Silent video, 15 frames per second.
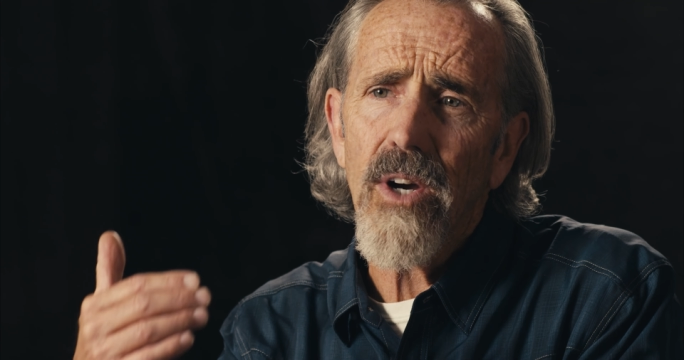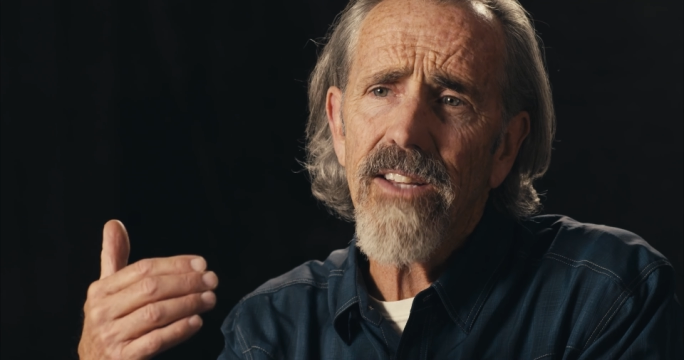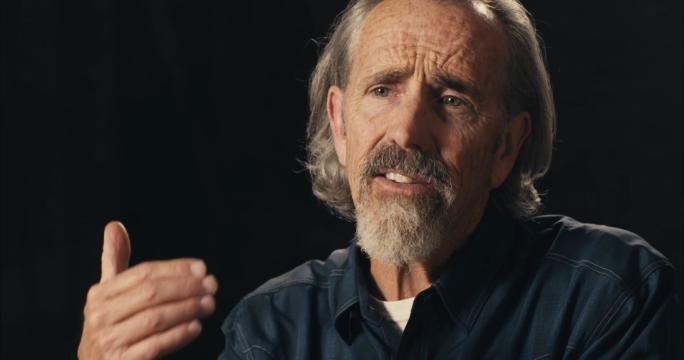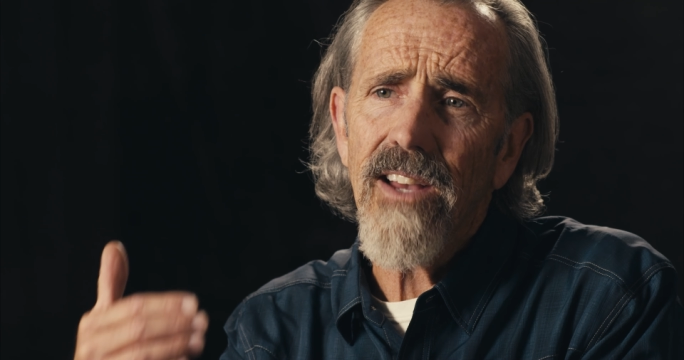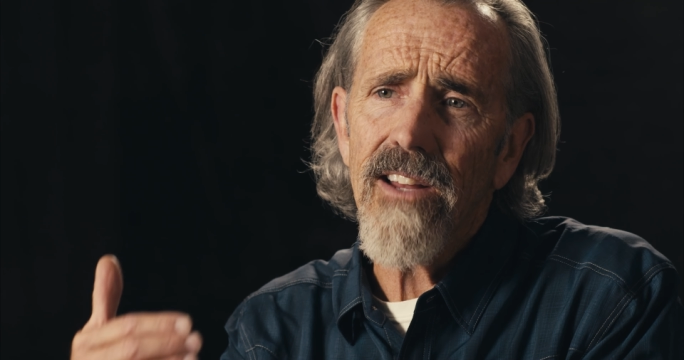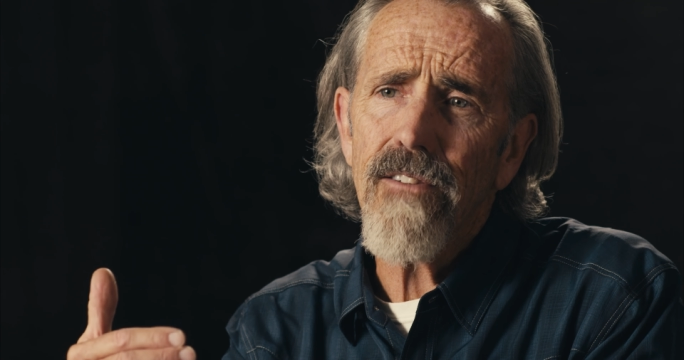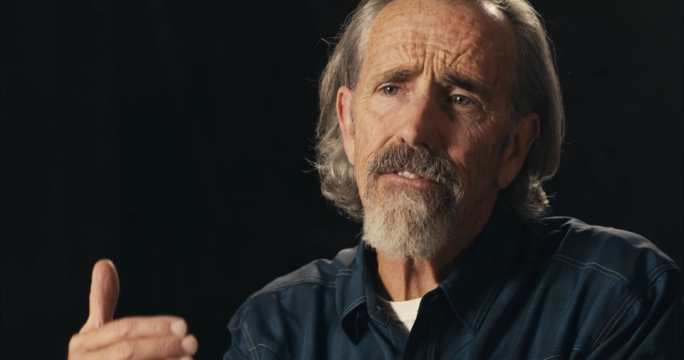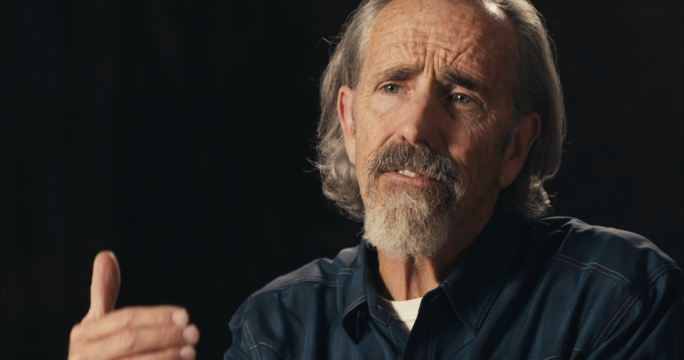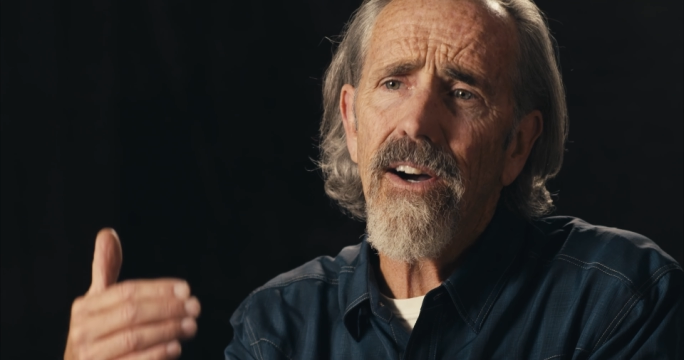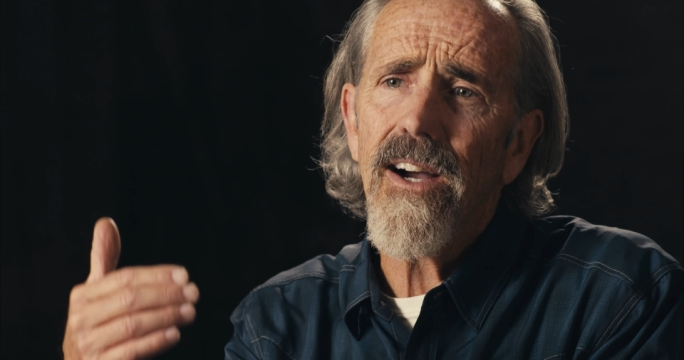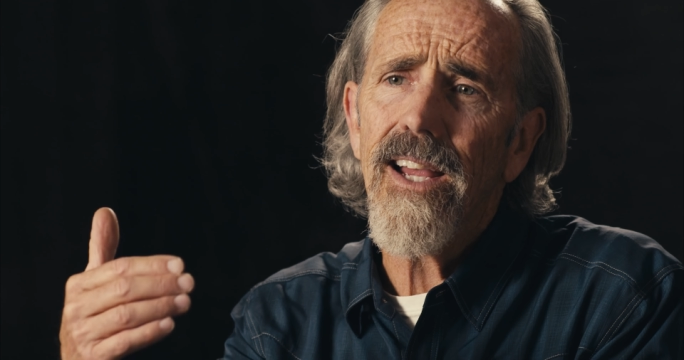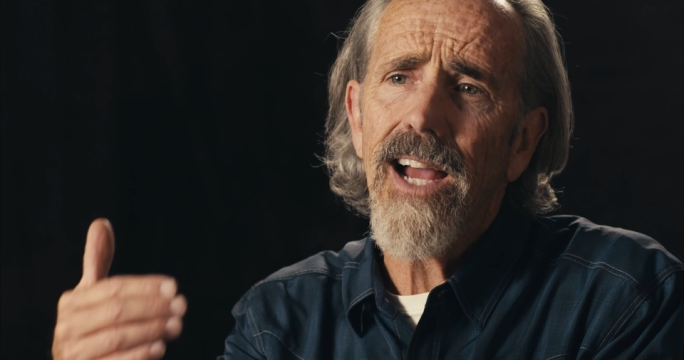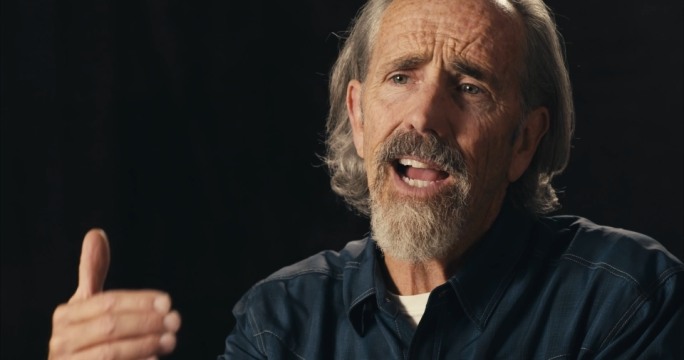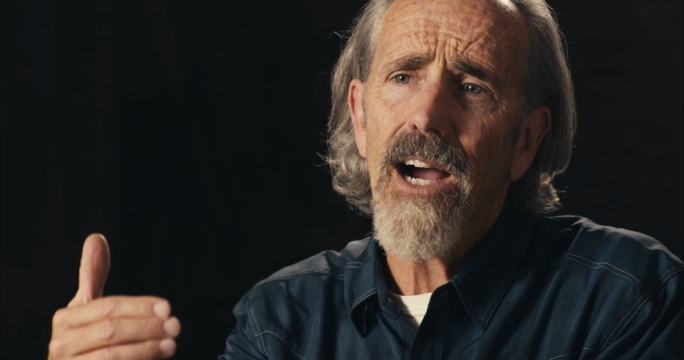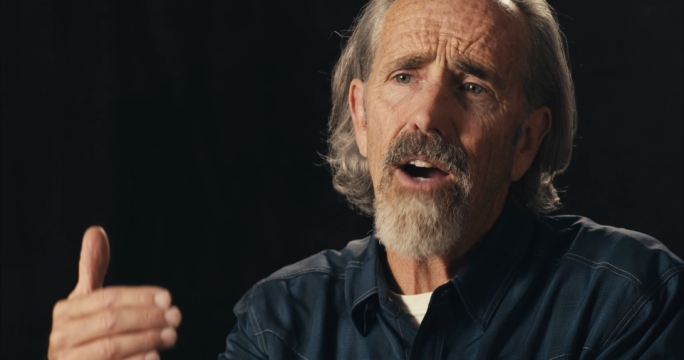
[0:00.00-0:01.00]
to
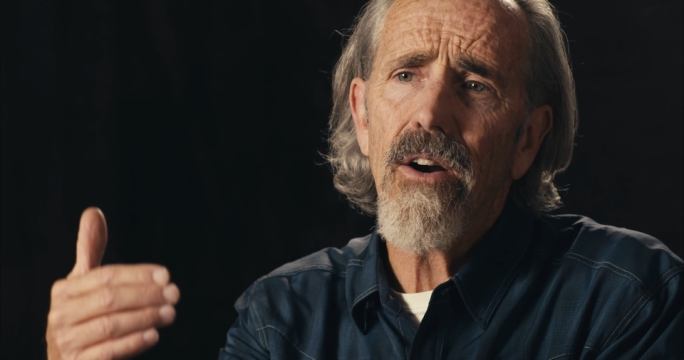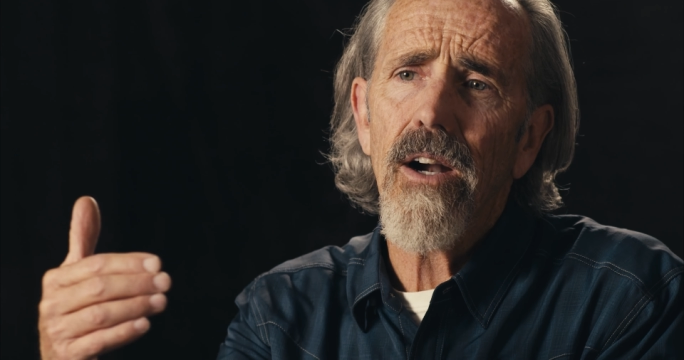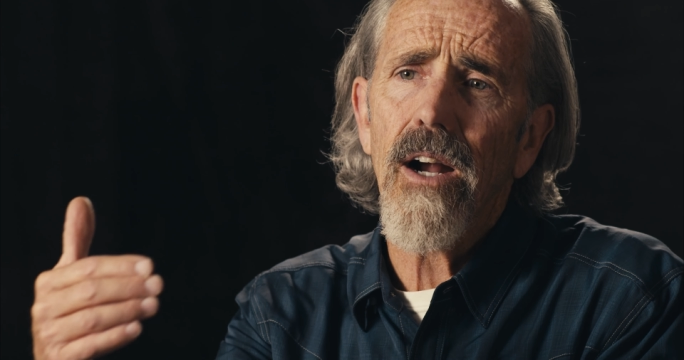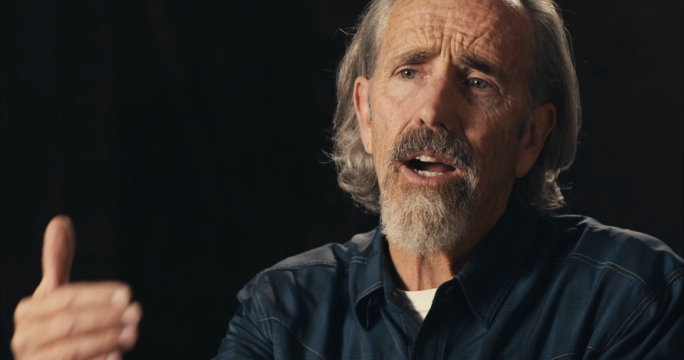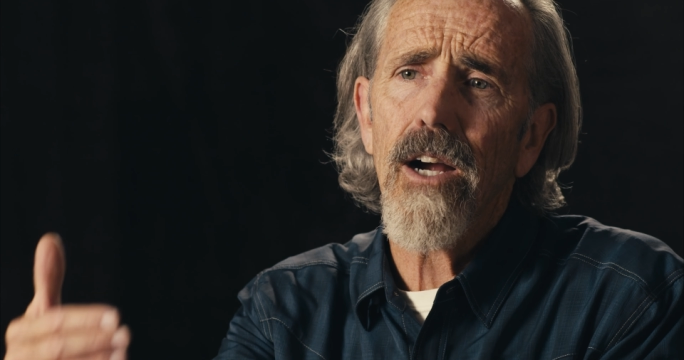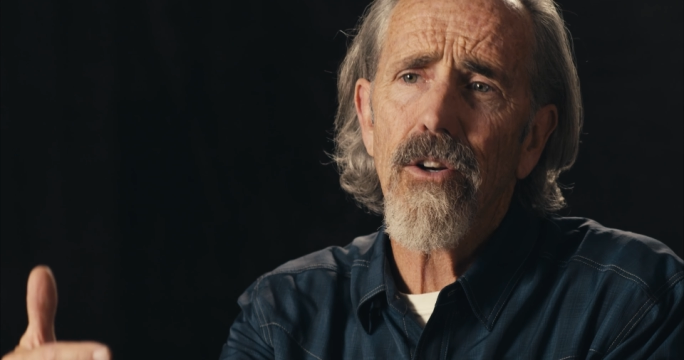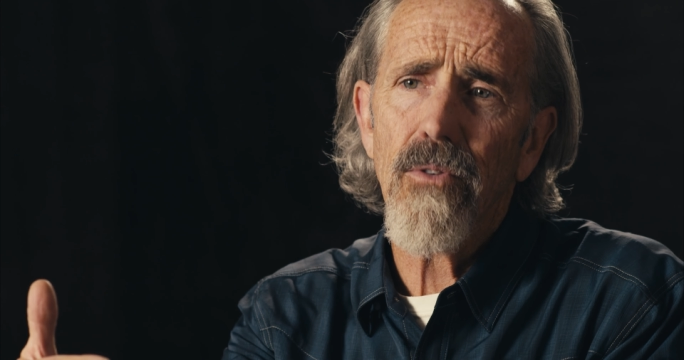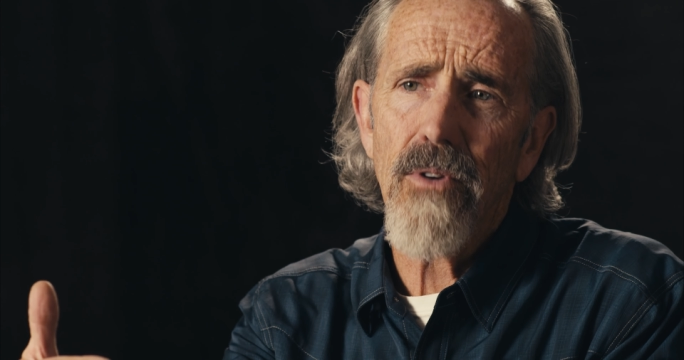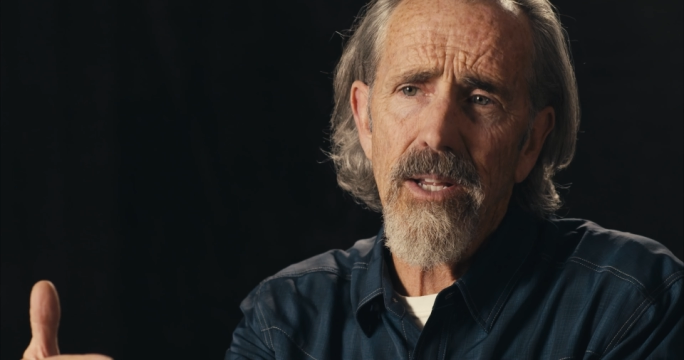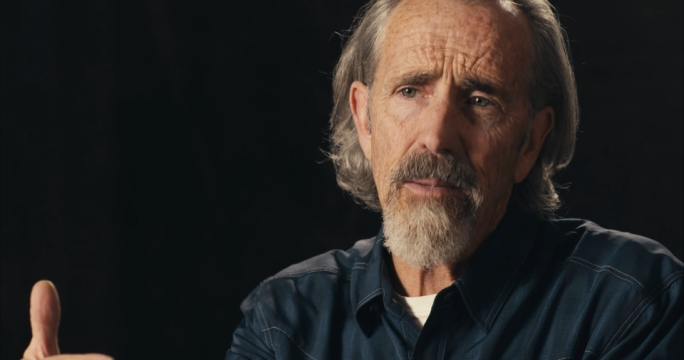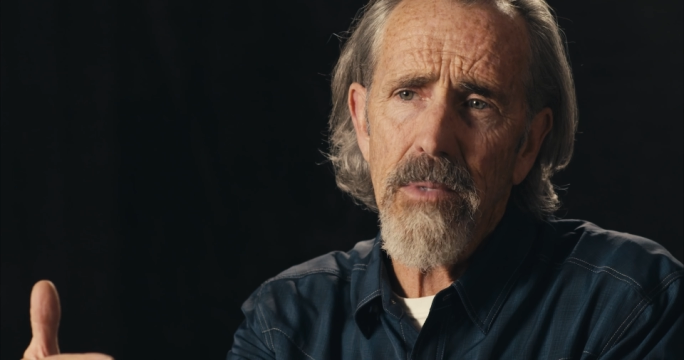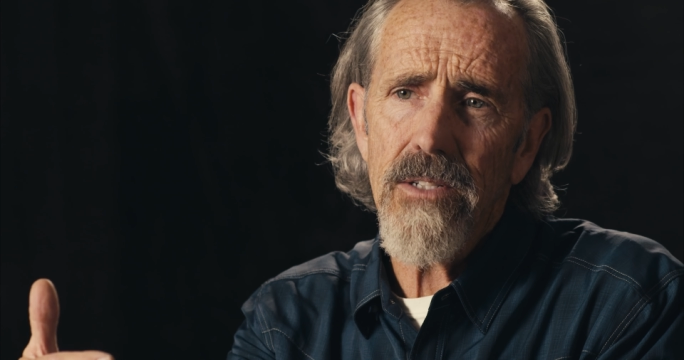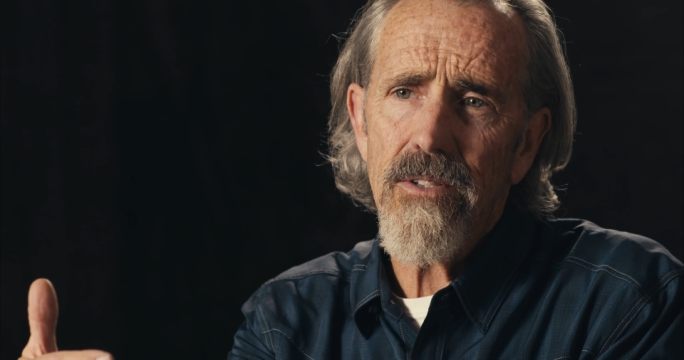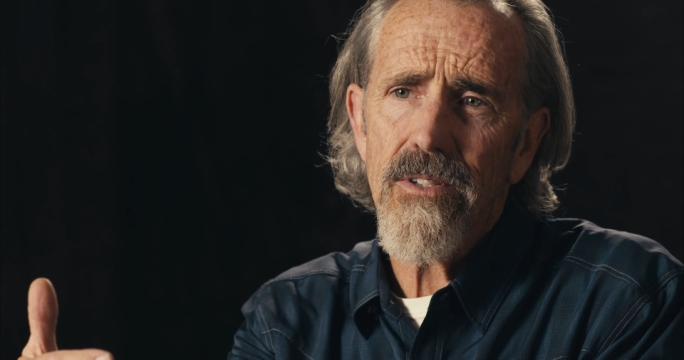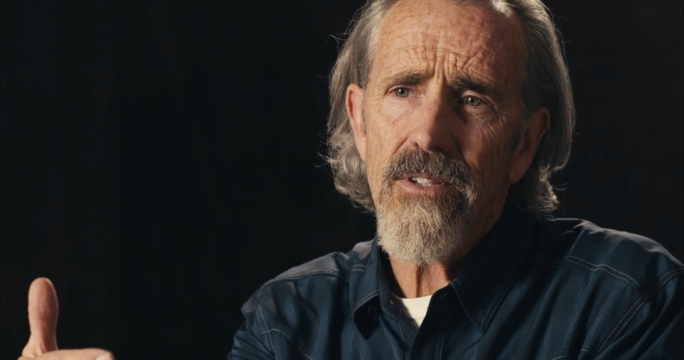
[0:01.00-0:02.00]
identify our
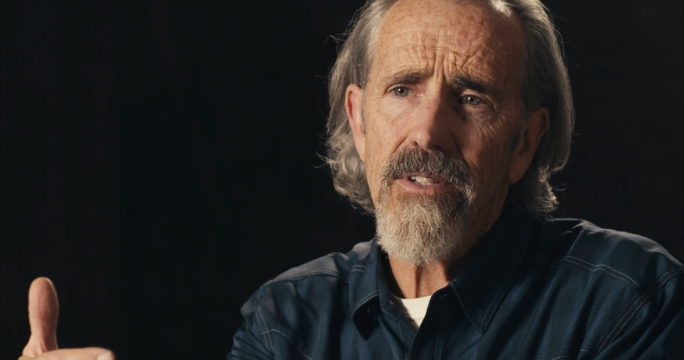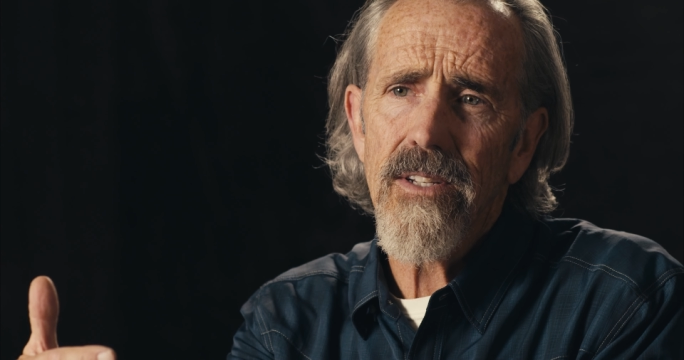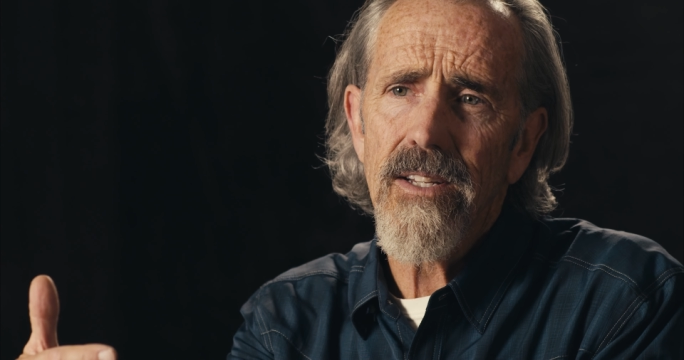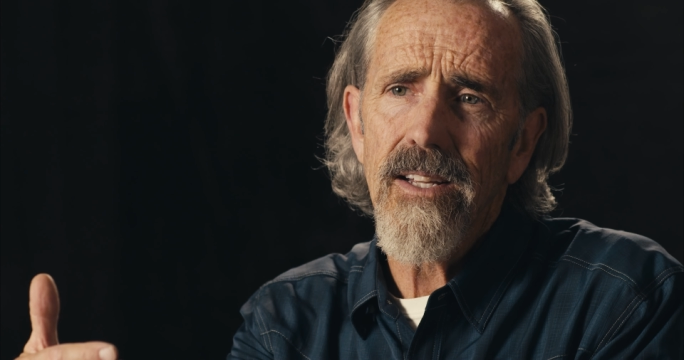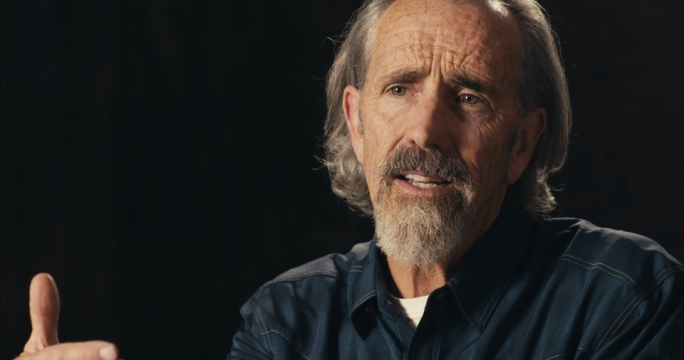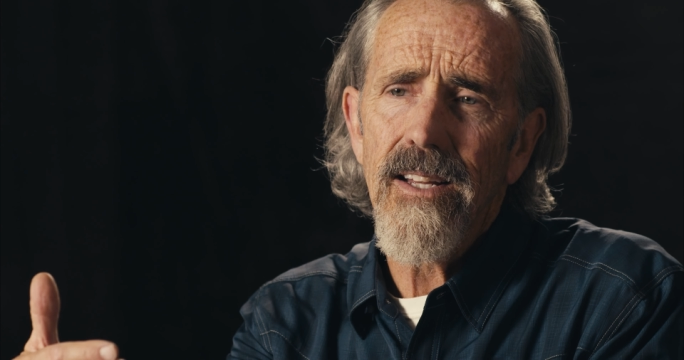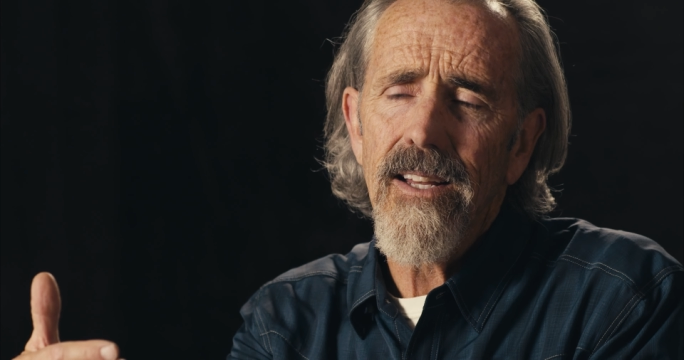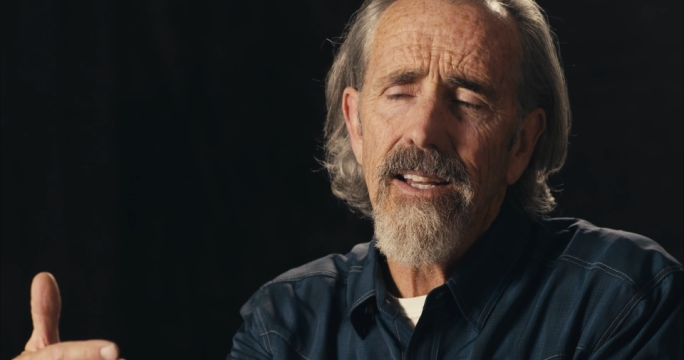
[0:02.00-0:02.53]
agreements